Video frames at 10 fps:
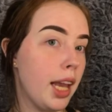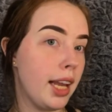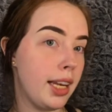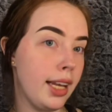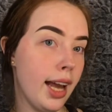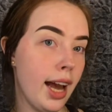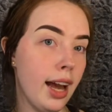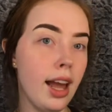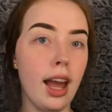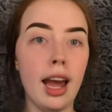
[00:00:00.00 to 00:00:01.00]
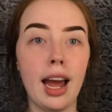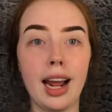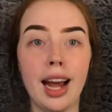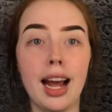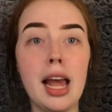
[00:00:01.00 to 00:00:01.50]
And yeah, I
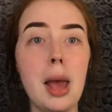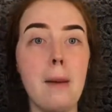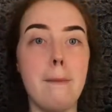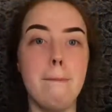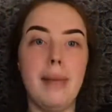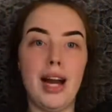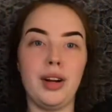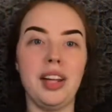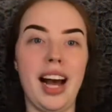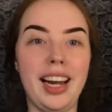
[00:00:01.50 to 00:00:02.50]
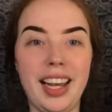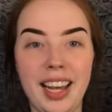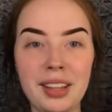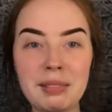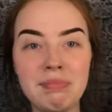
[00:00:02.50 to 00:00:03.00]
got better
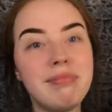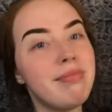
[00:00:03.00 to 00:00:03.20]
lighting,